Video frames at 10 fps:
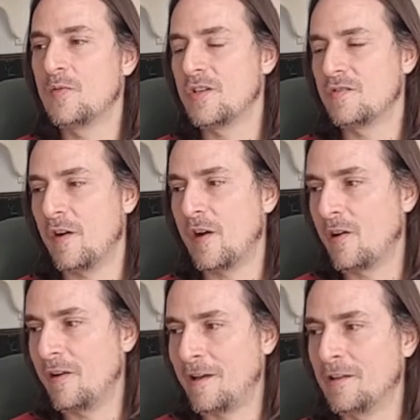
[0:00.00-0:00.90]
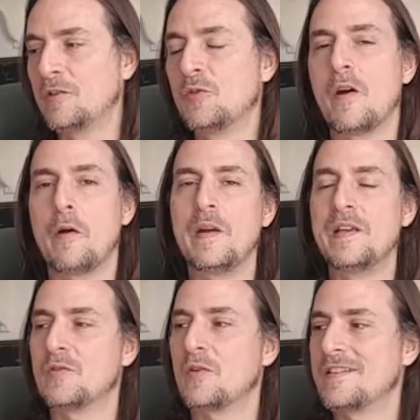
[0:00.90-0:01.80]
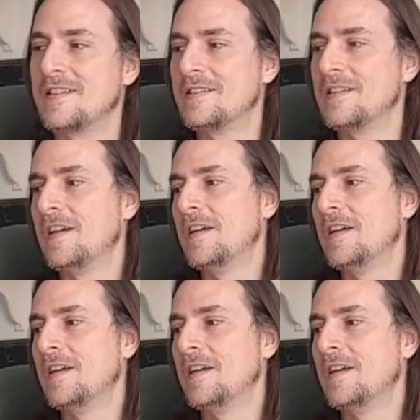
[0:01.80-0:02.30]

She's very connected to her resources.